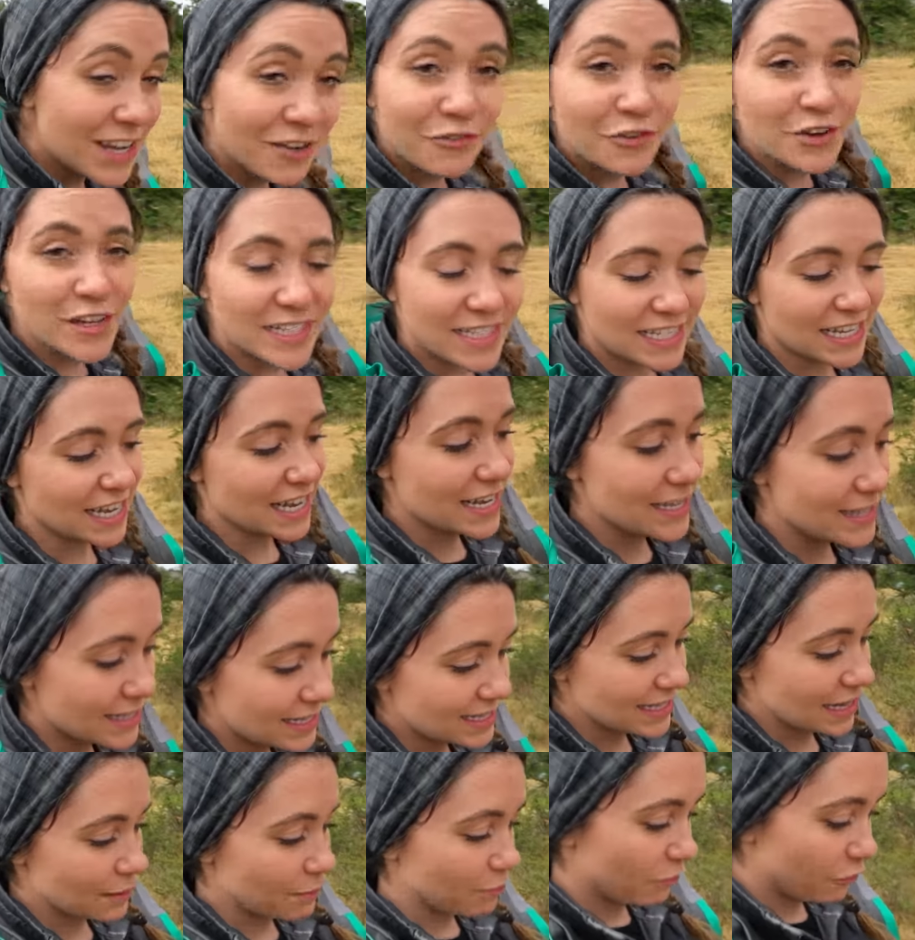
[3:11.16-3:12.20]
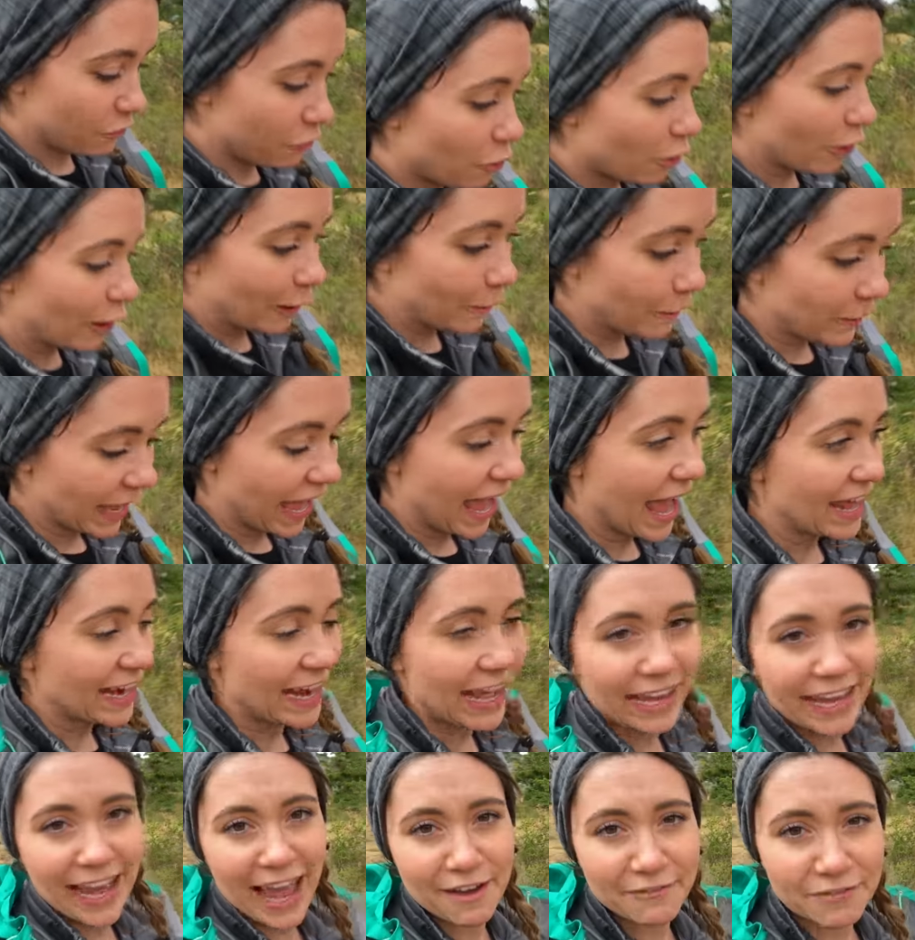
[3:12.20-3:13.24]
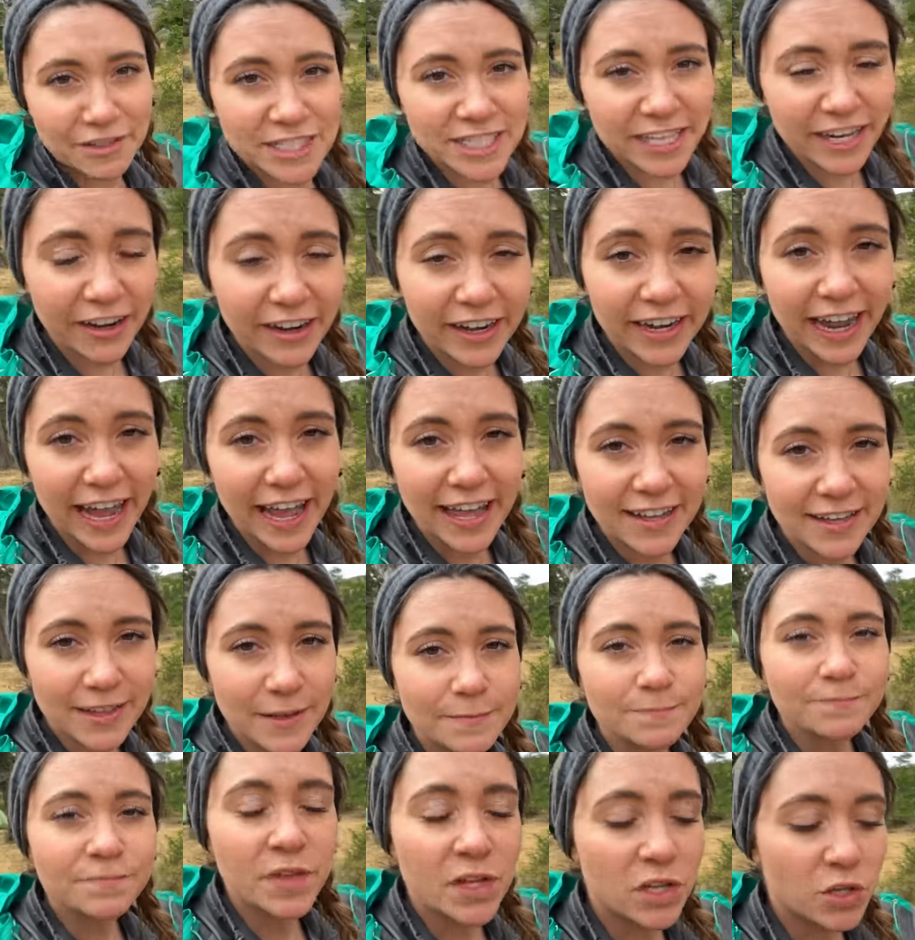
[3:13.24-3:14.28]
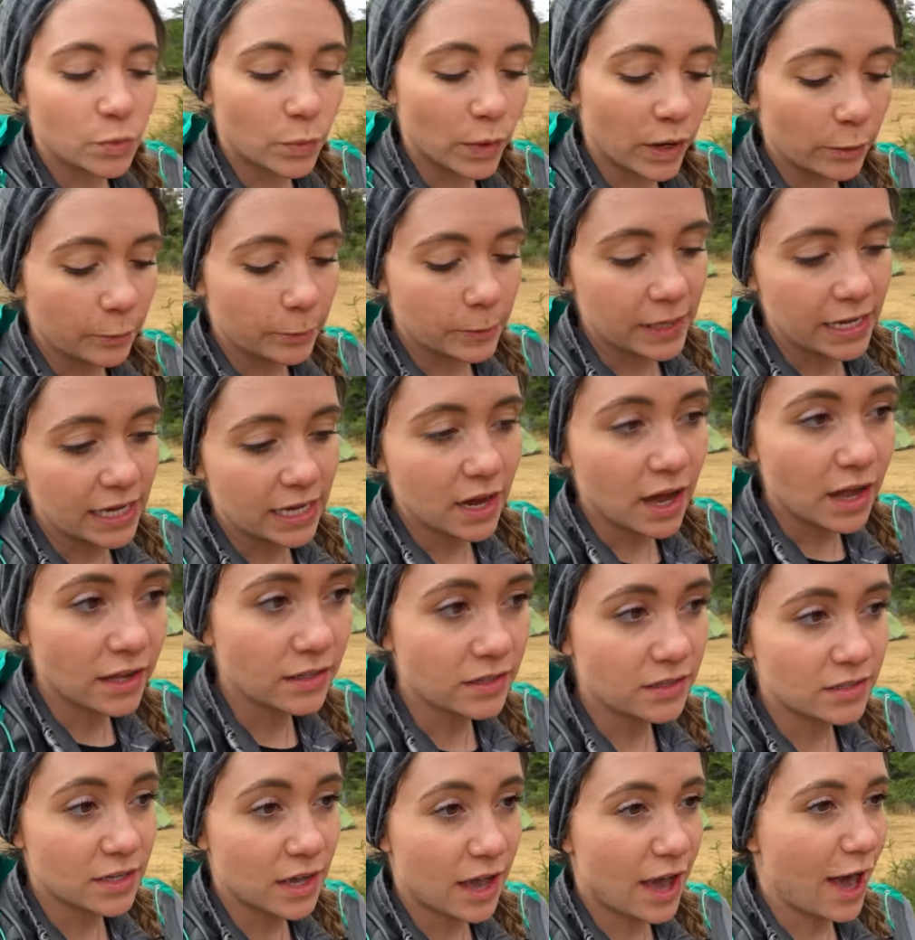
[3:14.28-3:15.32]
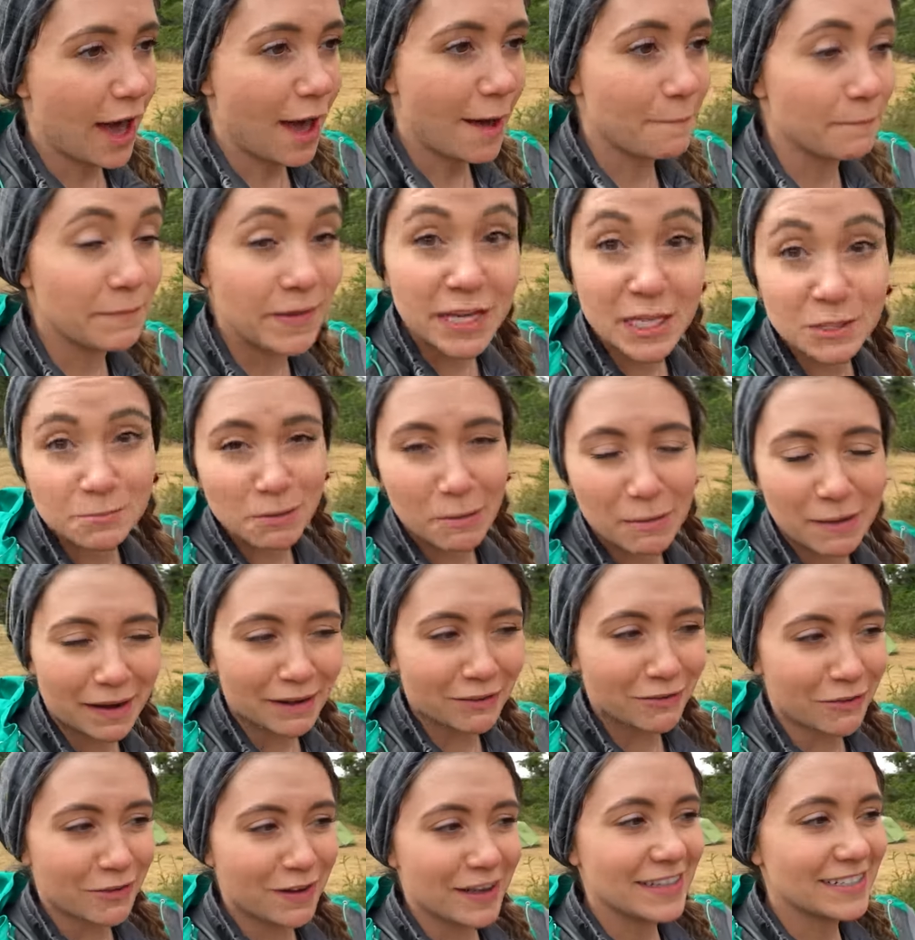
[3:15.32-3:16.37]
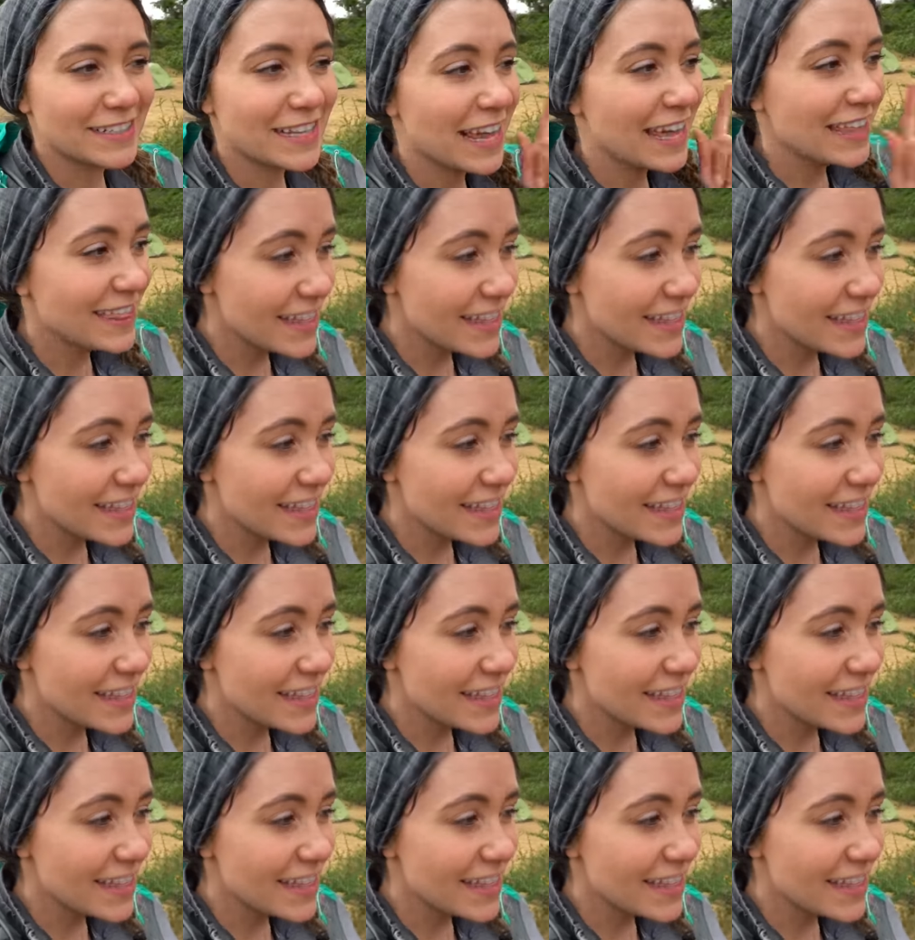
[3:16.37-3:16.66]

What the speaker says: Difference is that before we had a cafeteria where we got meals prepared for us.